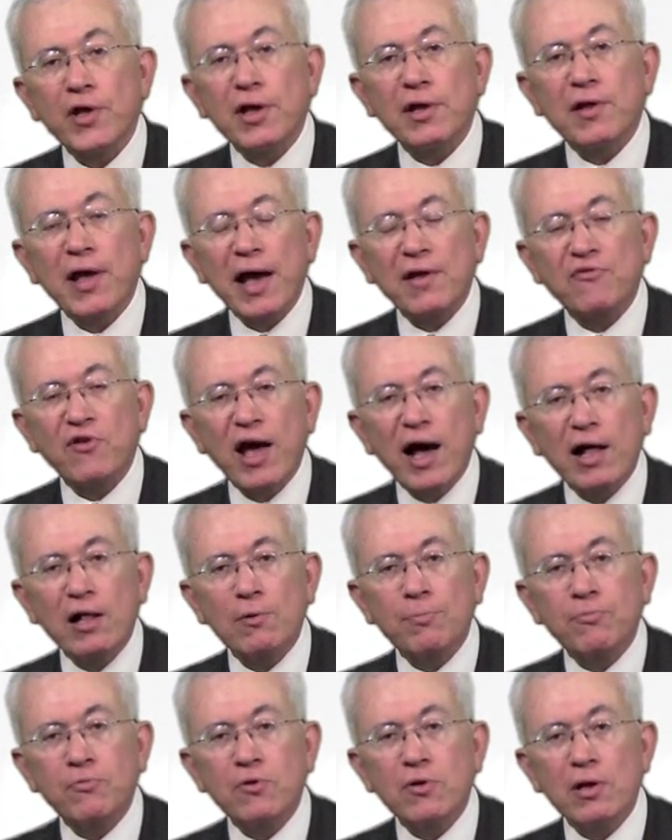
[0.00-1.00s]
It has
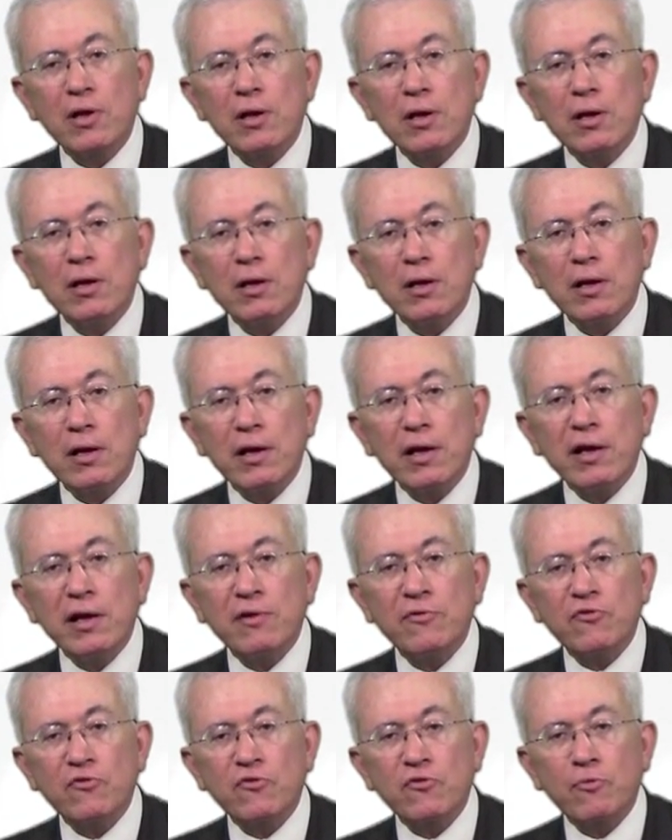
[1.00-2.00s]
helped
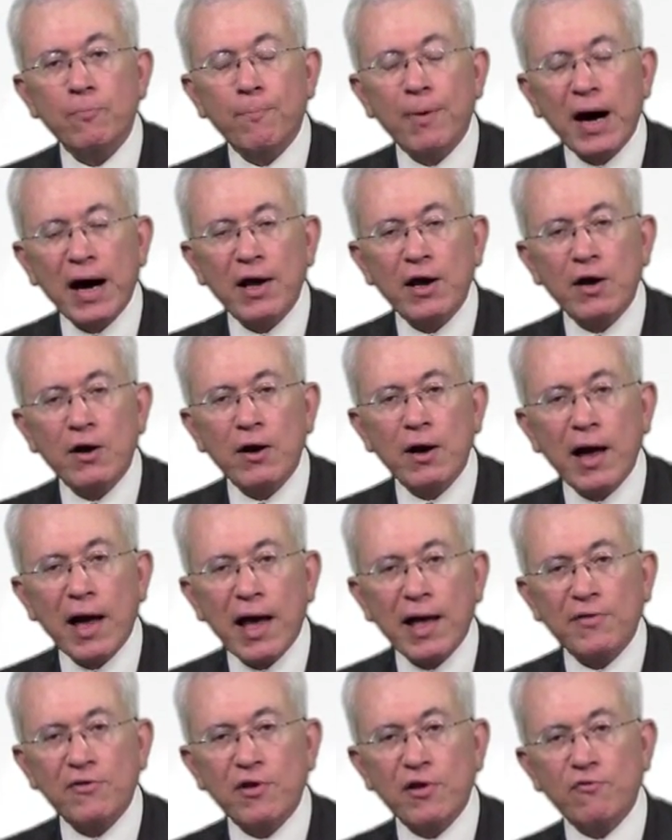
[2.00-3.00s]
inspire
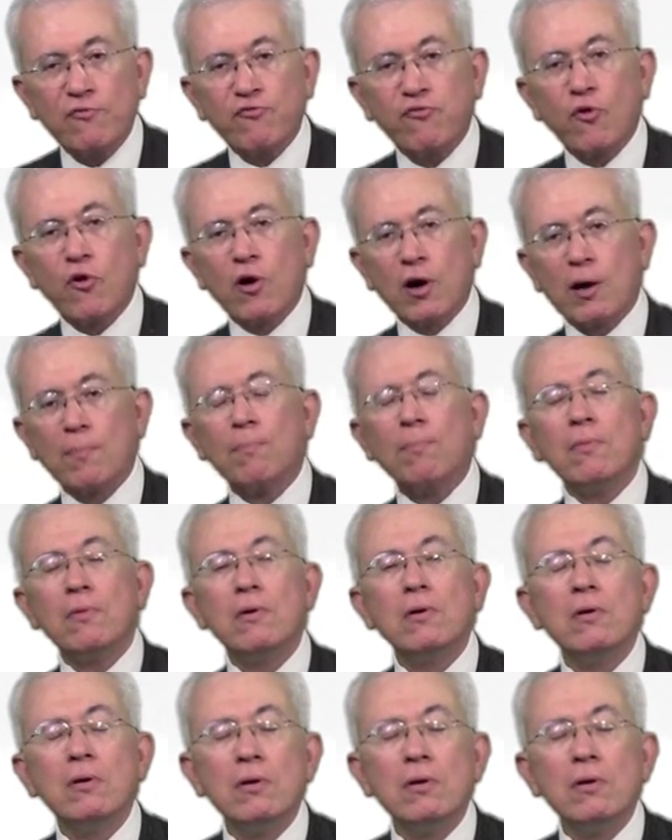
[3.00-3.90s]
and inform